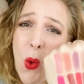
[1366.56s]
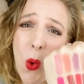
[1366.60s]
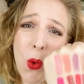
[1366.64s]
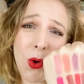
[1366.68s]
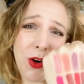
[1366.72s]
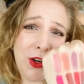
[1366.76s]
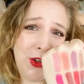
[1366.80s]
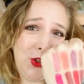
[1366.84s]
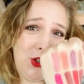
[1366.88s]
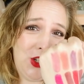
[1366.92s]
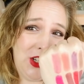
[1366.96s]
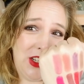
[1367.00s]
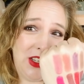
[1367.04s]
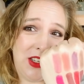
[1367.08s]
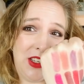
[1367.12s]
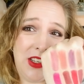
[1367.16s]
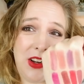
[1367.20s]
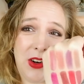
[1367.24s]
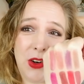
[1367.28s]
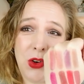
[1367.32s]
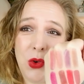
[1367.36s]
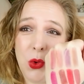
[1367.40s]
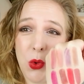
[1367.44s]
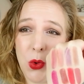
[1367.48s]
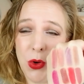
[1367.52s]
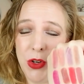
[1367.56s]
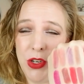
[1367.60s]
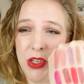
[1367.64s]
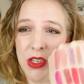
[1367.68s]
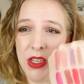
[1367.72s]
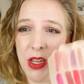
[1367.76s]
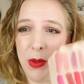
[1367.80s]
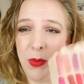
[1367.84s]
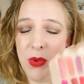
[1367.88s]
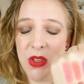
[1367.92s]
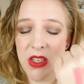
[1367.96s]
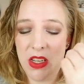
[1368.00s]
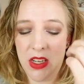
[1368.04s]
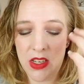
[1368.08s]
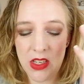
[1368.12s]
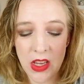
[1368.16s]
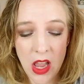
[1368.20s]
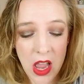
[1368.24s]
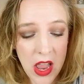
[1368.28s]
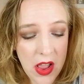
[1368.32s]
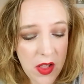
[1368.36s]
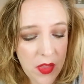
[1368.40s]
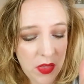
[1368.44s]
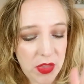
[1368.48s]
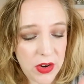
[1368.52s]
gorgeous. They're gorgeous lipsticks.
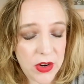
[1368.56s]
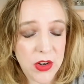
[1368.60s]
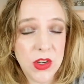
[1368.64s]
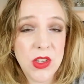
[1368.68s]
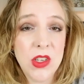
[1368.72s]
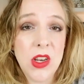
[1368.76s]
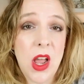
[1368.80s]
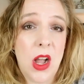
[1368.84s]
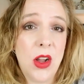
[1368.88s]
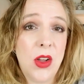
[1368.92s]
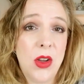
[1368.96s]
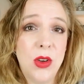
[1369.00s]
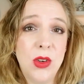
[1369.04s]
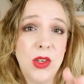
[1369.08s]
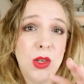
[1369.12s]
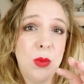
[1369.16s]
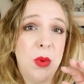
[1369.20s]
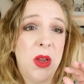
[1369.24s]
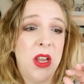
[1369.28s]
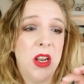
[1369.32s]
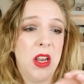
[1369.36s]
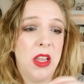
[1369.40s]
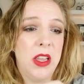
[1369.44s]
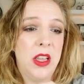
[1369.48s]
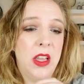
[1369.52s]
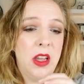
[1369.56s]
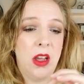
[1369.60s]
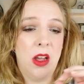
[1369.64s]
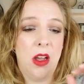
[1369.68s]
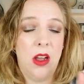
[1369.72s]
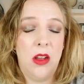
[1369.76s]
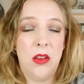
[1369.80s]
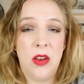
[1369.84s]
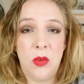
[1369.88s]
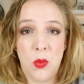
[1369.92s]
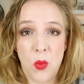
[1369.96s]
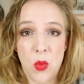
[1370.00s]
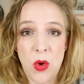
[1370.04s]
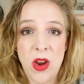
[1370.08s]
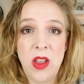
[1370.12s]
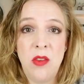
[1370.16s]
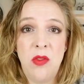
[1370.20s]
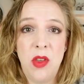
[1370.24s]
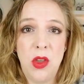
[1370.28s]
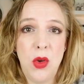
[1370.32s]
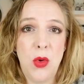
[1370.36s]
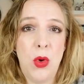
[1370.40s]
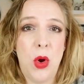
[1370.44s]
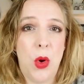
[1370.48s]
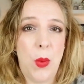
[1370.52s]
There's not going to be like a
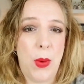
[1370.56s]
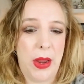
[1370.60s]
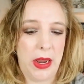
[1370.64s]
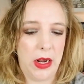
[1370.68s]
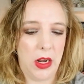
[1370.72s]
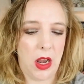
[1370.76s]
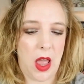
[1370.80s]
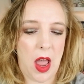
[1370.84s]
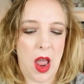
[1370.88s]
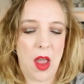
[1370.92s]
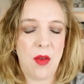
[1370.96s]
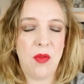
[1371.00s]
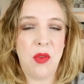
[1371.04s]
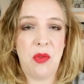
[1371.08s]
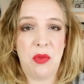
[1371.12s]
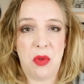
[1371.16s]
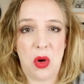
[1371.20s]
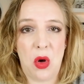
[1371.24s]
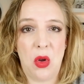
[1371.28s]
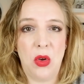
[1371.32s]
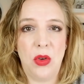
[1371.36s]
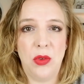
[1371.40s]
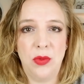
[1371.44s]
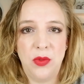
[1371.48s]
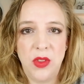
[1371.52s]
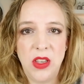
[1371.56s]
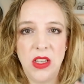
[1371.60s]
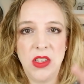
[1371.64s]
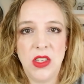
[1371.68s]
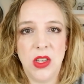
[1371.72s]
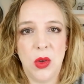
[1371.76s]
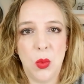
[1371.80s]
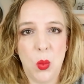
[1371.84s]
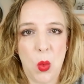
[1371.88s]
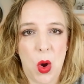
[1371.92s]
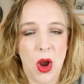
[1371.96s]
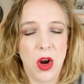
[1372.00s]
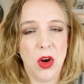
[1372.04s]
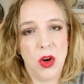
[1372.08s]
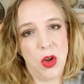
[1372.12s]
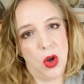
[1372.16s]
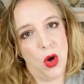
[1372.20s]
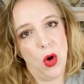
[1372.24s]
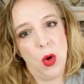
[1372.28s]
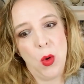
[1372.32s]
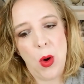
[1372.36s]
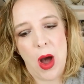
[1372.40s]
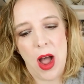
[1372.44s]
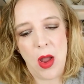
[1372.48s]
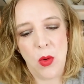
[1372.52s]
review going live of all of these in one
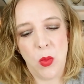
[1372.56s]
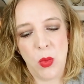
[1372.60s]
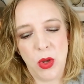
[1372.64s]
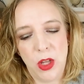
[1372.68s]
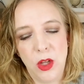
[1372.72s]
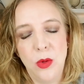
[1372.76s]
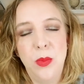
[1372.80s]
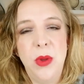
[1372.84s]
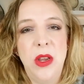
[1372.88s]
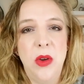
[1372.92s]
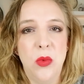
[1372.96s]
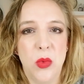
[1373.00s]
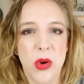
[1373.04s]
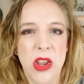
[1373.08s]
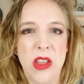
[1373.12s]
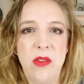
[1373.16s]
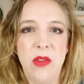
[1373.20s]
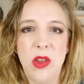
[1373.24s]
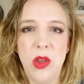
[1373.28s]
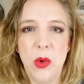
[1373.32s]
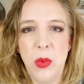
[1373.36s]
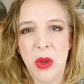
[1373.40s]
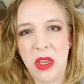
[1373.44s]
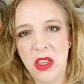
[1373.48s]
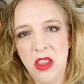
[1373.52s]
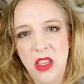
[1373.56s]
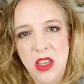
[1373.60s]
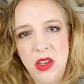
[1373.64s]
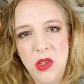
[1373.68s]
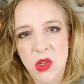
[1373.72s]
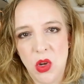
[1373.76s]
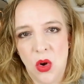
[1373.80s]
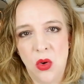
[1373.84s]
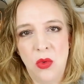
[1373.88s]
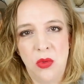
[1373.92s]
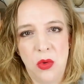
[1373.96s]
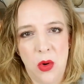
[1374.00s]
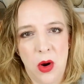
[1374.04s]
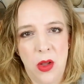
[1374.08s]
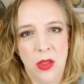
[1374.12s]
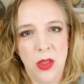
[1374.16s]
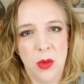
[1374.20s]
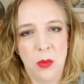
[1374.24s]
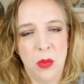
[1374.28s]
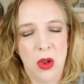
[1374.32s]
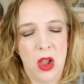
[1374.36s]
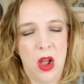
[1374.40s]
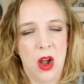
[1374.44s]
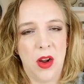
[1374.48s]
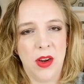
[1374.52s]
go. I will be reviewing these over on
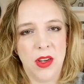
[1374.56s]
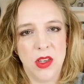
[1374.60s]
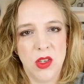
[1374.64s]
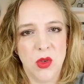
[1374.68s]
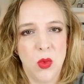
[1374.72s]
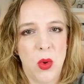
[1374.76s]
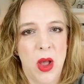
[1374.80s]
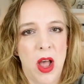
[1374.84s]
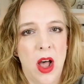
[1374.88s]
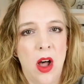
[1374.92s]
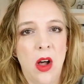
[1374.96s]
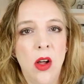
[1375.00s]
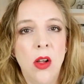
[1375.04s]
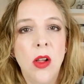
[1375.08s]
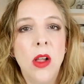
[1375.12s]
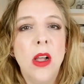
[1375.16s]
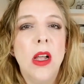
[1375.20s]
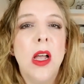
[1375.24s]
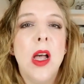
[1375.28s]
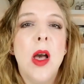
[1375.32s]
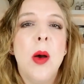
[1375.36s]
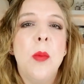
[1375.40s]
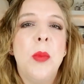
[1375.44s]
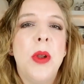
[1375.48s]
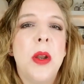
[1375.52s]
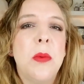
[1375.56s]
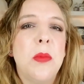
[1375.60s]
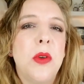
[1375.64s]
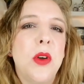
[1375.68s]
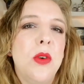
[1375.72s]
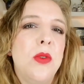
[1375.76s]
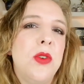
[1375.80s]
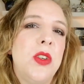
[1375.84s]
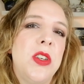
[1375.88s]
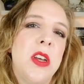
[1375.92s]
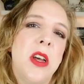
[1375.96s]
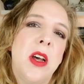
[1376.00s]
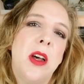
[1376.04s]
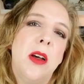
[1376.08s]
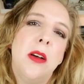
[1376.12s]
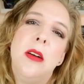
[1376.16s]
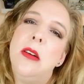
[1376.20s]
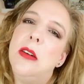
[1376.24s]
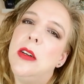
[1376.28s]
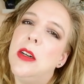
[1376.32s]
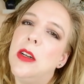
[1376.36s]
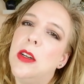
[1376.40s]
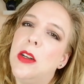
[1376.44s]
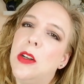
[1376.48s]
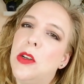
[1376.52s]
the blog as well, but I'm going
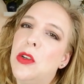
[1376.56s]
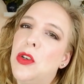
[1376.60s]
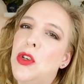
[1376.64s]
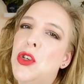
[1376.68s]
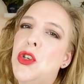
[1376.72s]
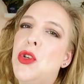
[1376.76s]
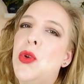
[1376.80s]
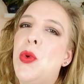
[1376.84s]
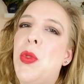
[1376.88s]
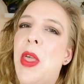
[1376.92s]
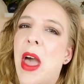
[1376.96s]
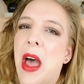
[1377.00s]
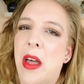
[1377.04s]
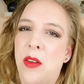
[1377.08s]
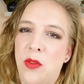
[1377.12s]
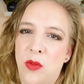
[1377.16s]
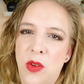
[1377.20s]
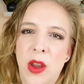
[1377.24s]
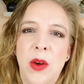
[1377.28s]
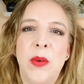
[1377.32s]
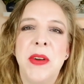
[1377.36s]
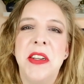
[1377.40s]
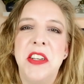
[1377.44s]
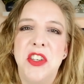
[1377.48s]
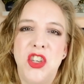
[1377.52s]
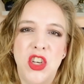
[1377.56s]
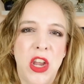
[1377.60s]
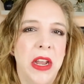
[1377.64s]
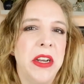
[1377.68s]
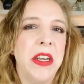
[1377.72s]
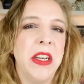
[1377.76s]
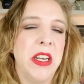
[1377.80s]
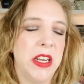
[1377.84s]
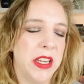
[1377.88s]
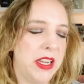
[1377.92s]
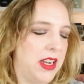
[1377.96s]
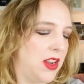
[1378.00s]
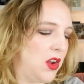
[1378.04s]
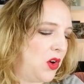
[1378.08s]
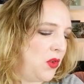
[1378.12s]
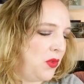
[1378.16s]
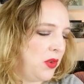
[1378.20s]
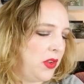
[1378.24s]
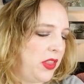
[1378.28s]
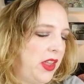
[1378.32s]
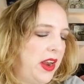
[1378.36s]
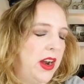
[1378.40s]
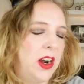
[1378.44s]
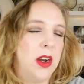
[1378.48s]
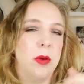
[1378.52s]
to do that very gently
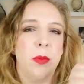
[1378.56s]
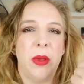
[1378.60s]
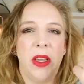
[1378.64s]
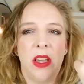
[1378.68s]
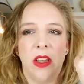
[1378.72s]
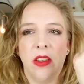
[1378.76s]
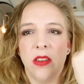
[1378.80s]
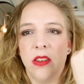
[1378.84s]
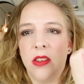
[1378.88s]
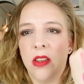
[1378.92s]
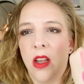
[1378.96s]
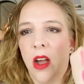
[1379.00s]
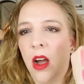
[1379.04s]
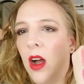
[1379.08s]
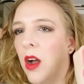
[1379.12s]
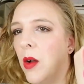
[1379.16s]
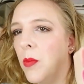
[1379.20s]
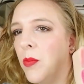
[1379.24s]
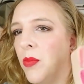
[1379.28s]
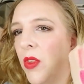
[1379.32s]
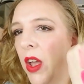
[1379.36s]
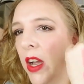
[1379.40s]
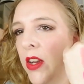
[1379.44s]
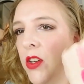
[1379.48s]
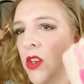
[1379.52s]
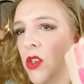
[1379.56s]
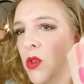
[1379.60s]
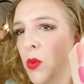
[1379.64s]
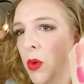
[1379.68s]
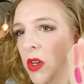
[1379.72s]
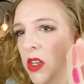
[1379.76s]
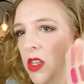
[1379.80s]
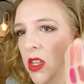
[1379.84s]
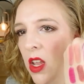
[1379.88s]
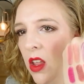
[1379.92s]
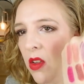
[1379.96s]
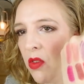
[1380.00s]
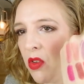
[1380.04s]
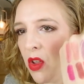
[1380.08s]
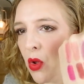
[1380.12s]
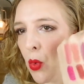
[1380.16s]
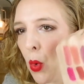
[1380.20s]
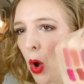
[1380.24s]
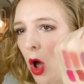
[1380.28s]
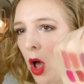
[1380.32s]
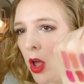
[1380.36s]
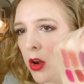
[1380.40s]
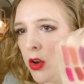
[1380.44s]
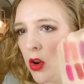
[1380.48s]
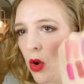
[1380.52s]
over there because um, I just wanted to give
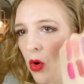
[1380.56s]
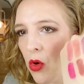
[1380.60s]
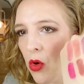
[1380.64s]
you an